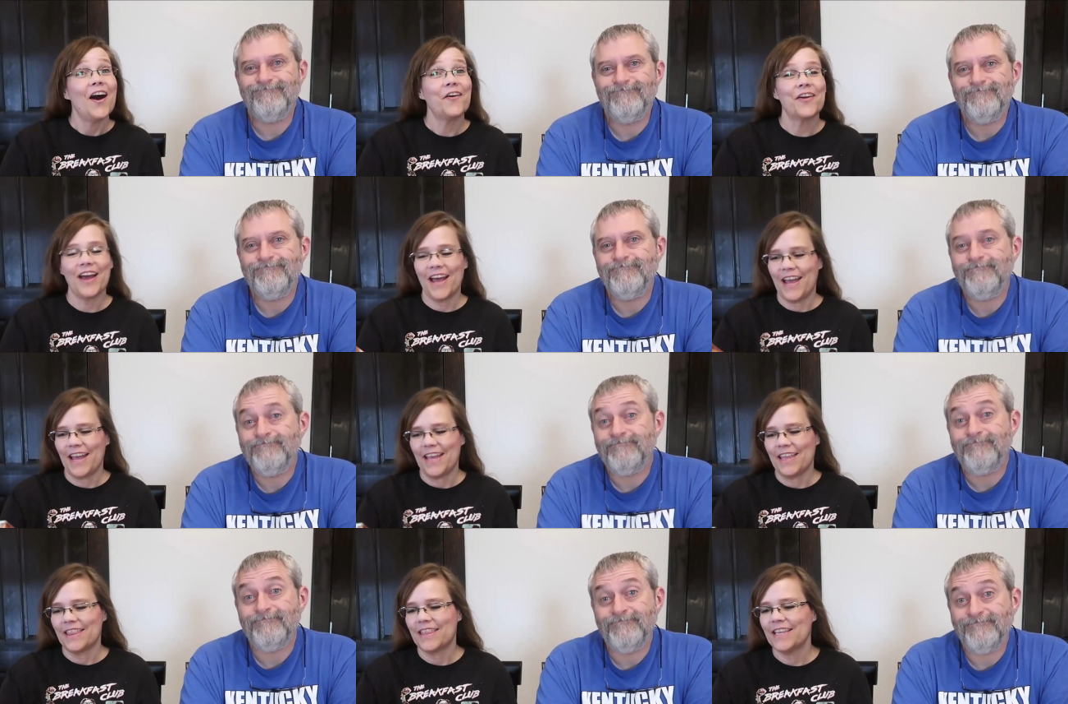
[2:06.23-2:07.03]

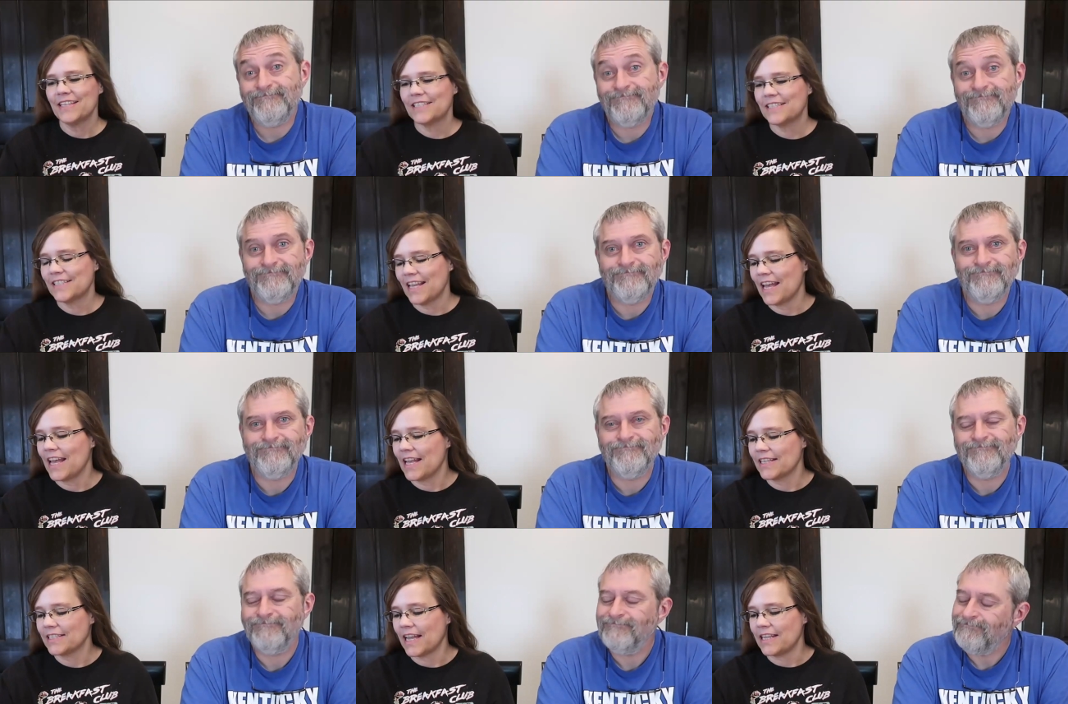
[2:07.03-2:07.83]
Speaker 1: Okay, this
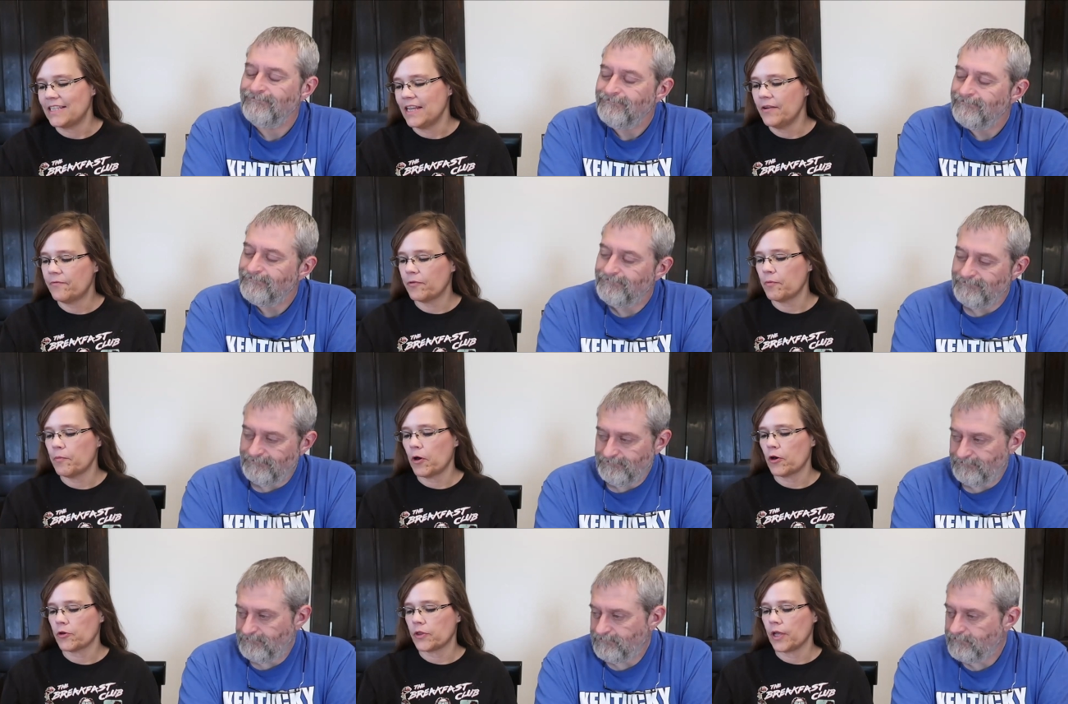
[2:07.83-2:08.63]
says, a tip
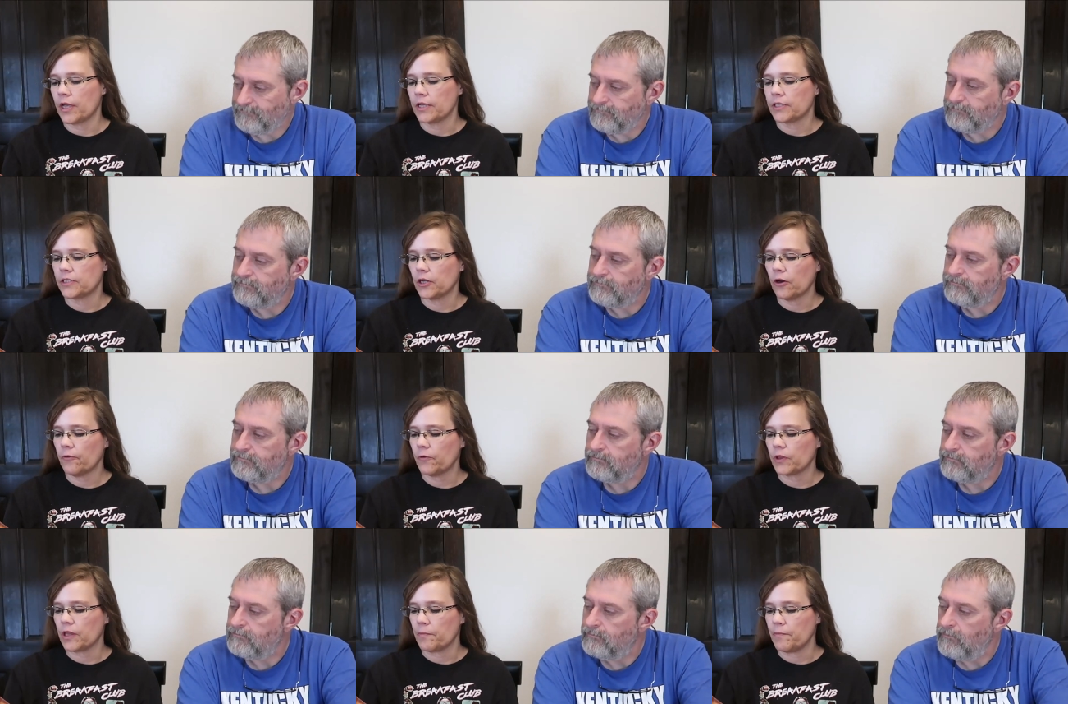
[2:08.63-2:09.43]
from Martha,
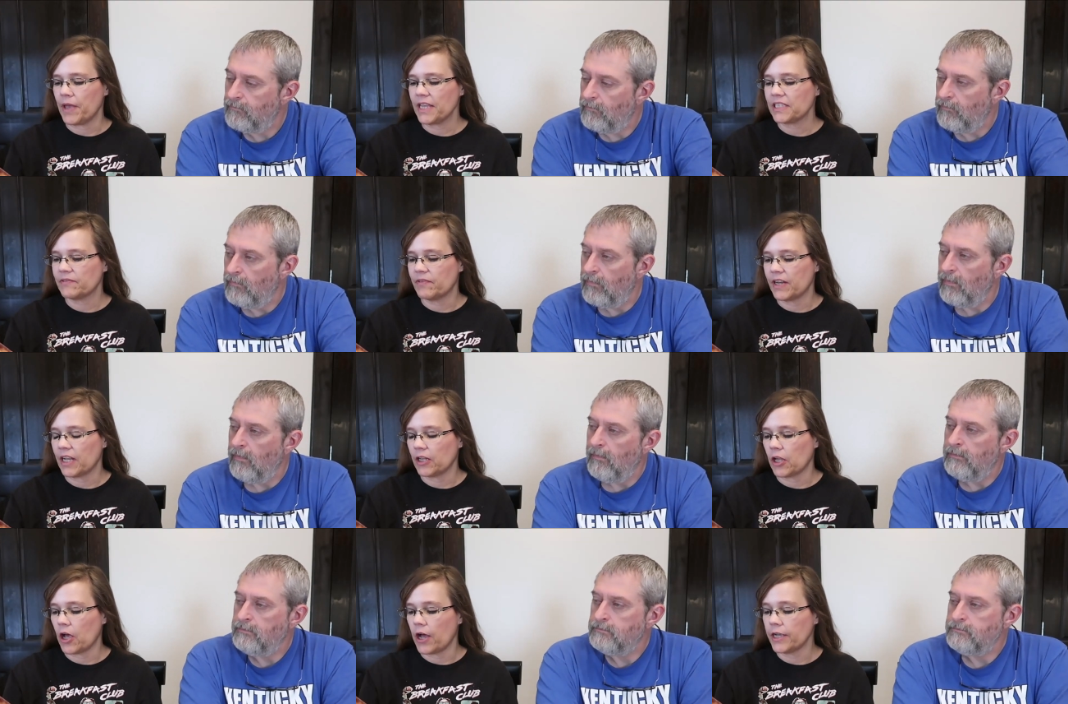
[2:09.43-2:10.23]
serve with the best
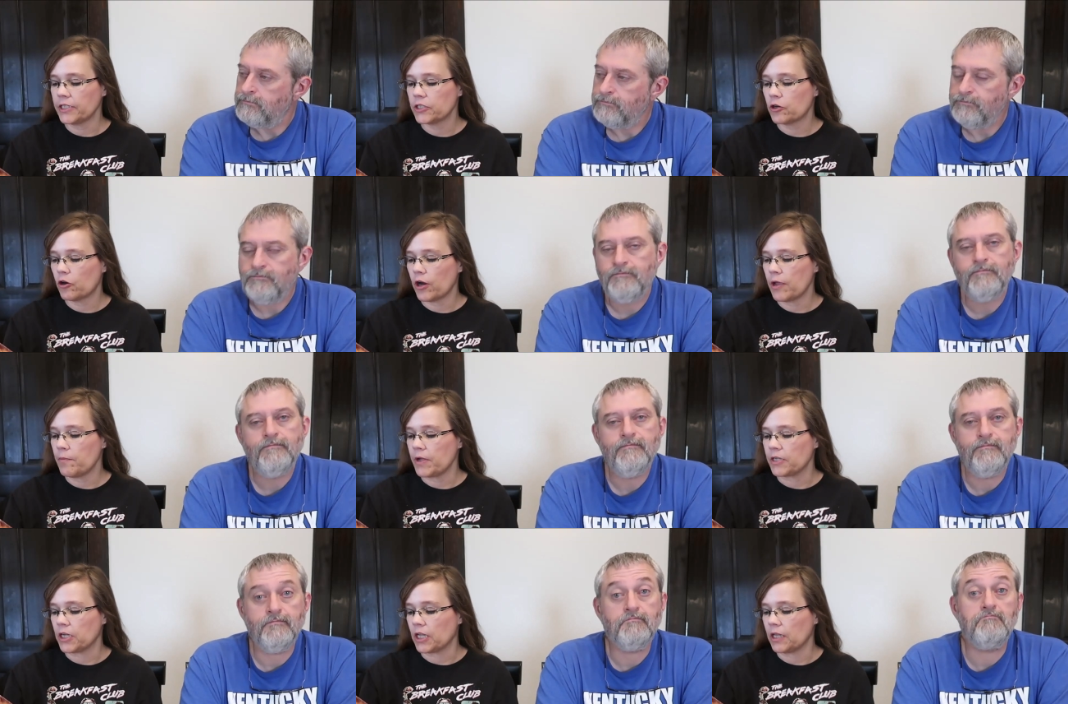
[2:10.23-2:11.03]
vanilla ice
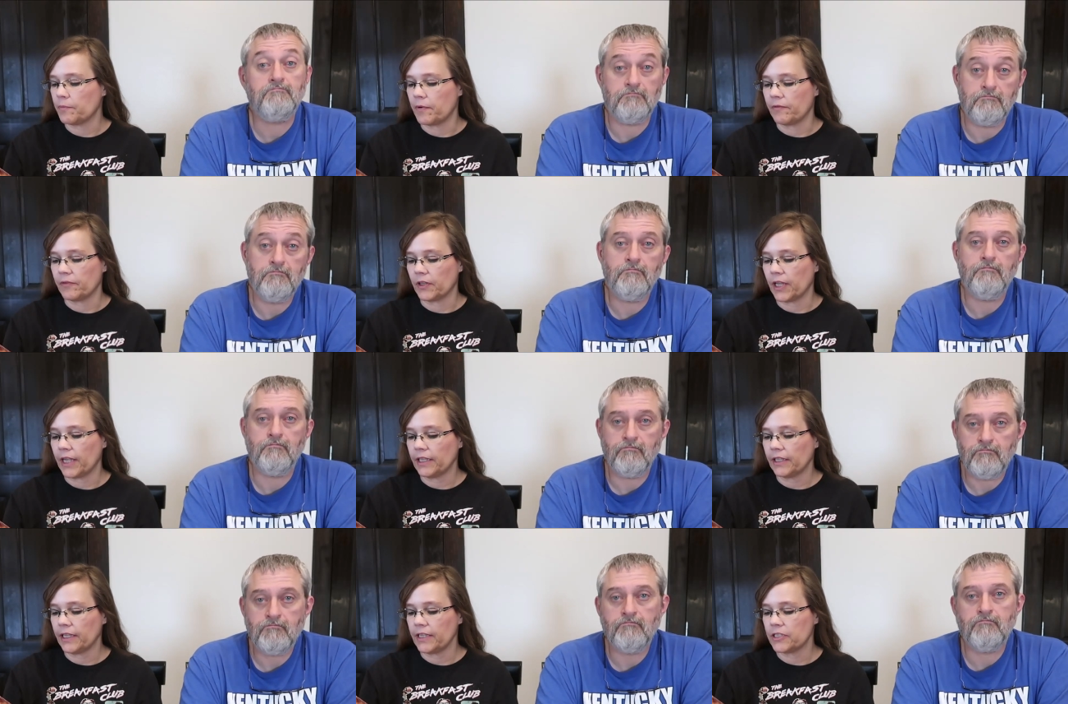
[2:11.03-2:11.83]
cream, a dollop of
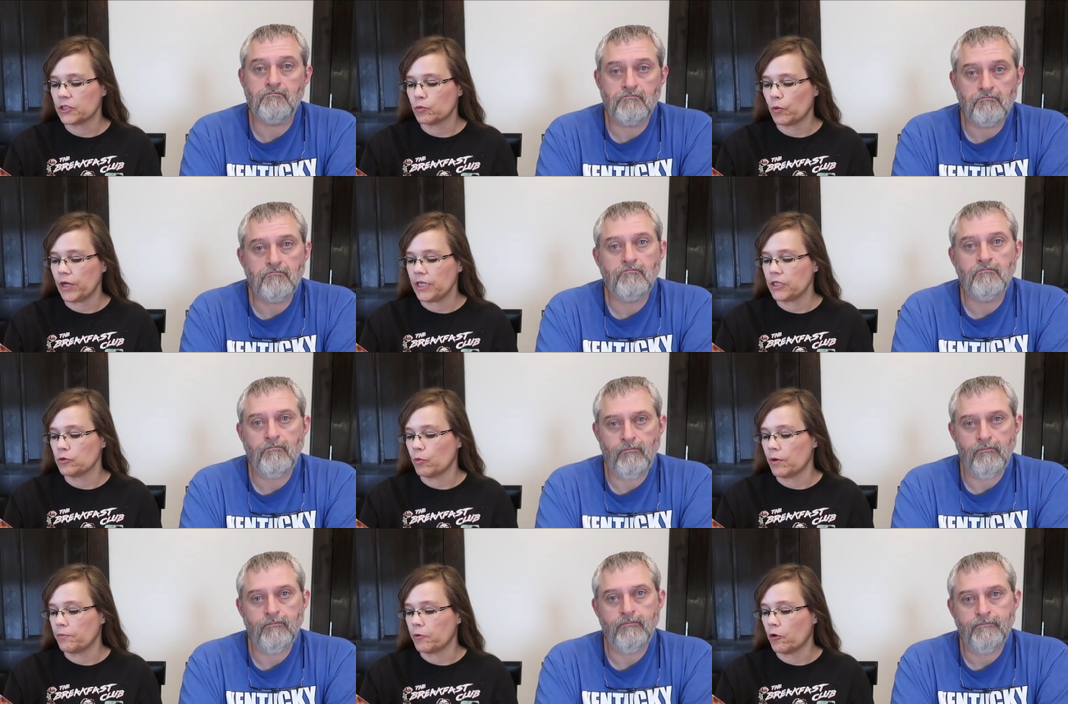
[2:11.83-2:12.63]
lightly
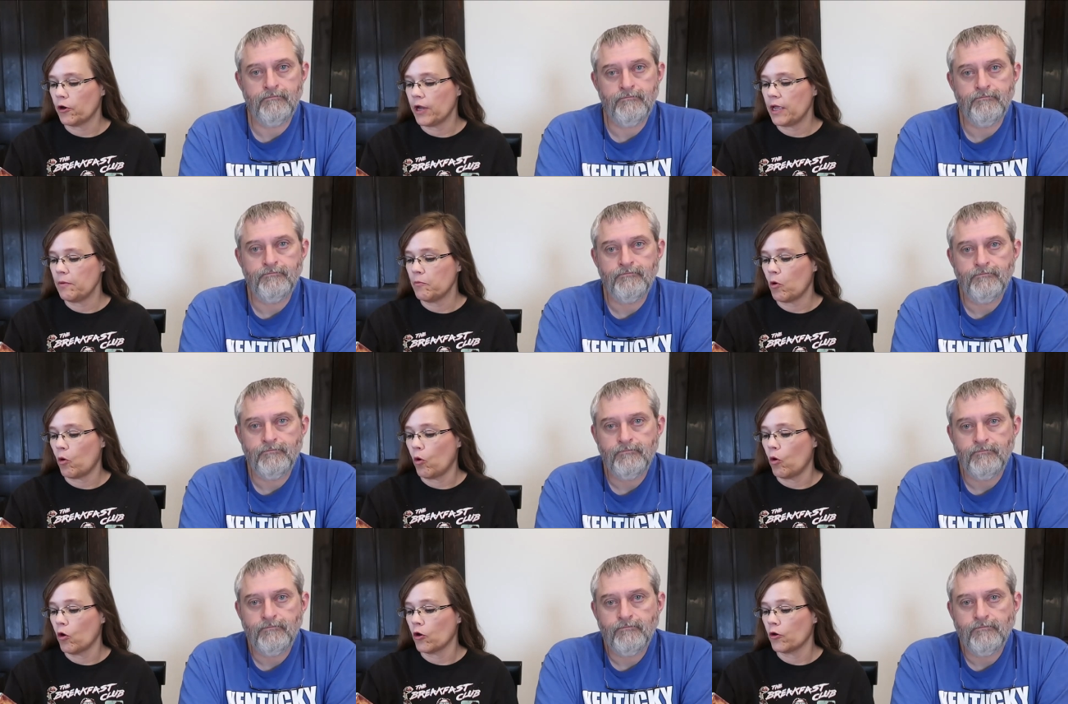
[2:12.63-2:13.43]
sweetened whipped cream,
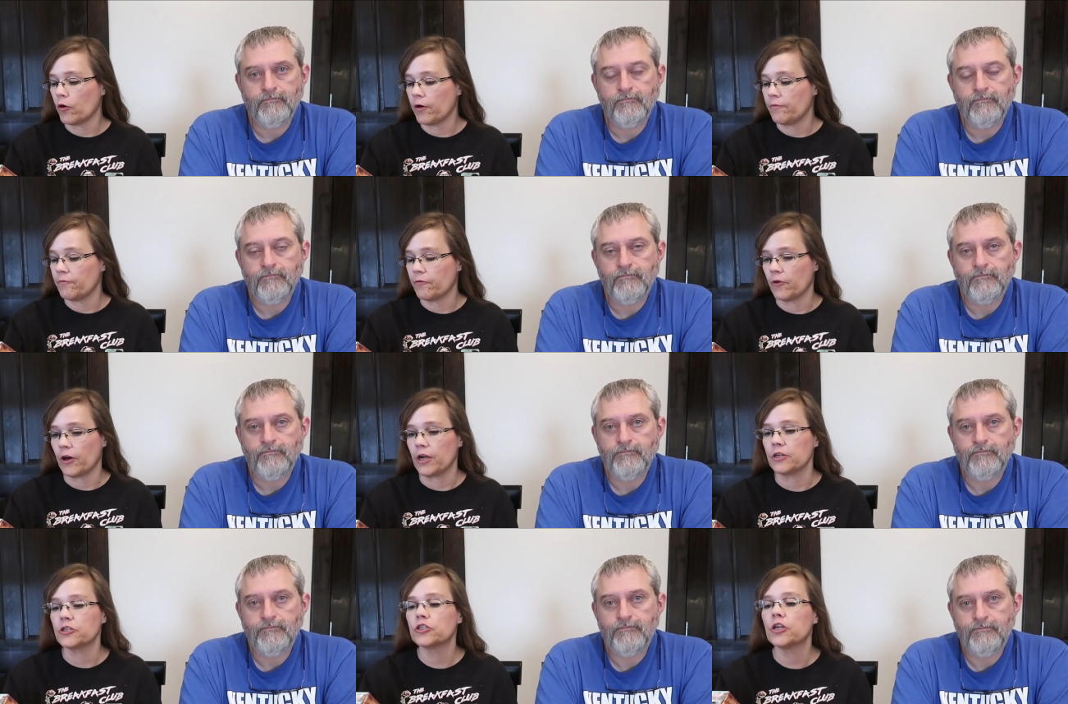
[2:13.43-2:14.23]
or creme
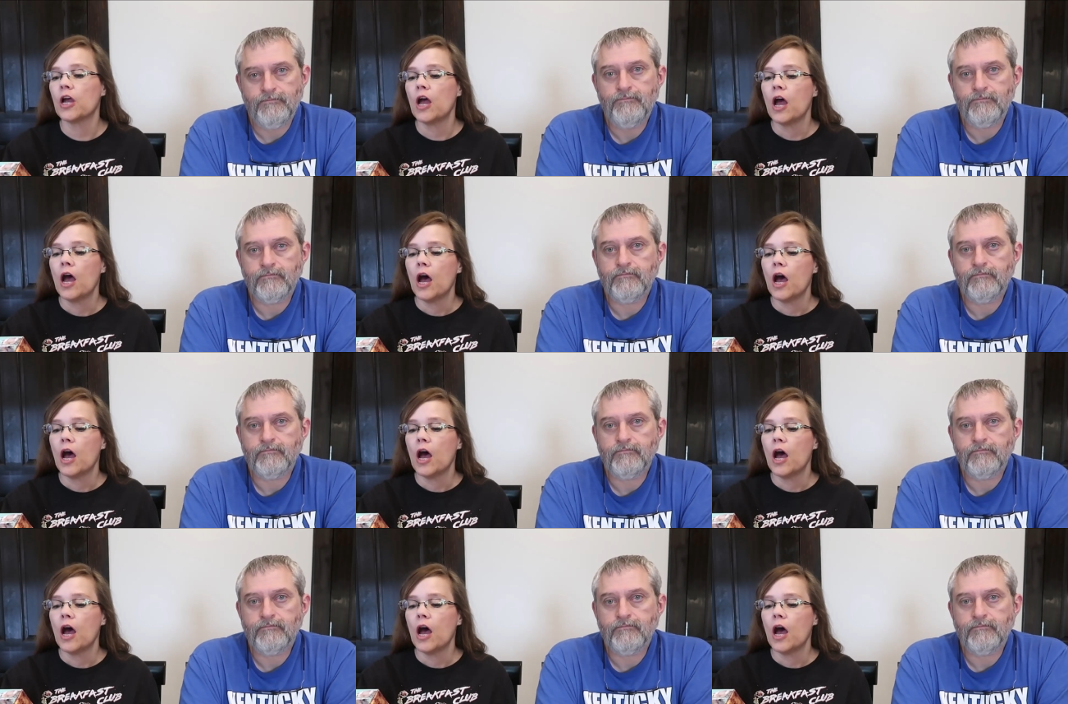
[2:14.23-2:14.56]
fraiche.